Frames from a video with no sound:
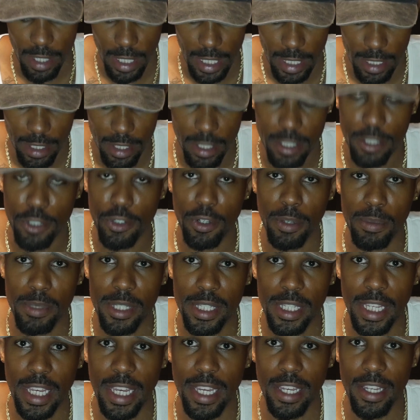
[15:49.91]
Like, you know what I'm
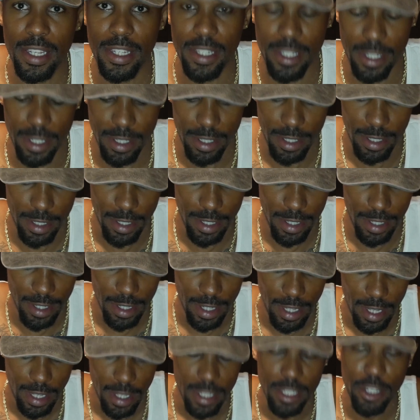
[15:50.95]
saying?
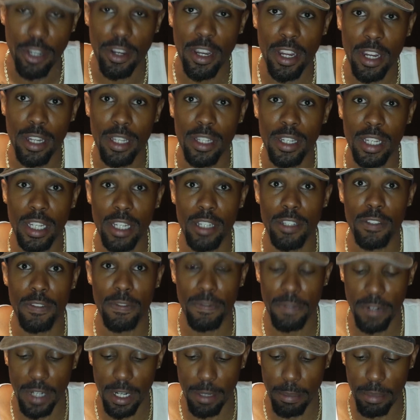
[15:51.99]
Your hair look good as
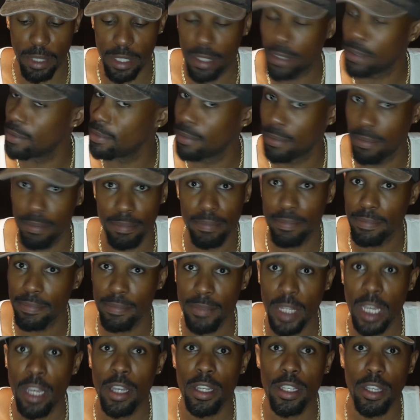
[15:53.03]
fuck, but
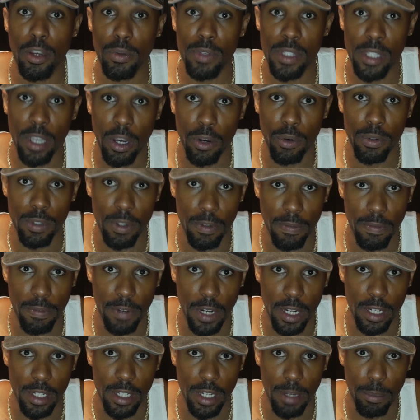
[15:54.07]
your toes are
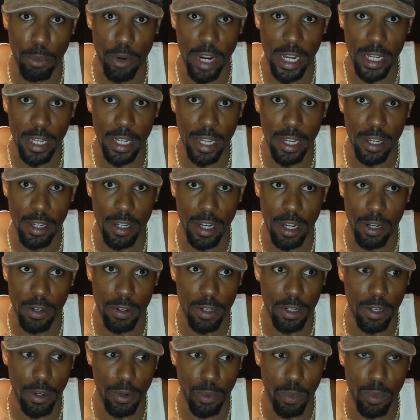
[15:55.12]
fucked up right now. I
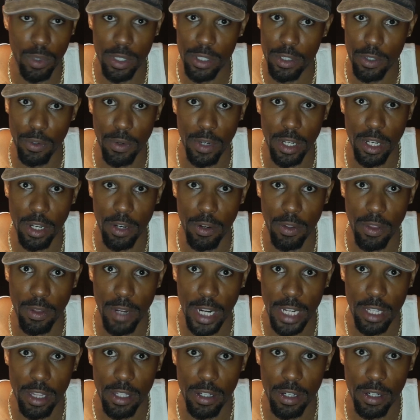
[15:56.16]
don't know what's going on
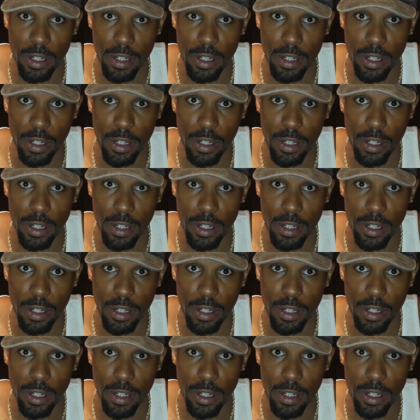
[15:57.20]
right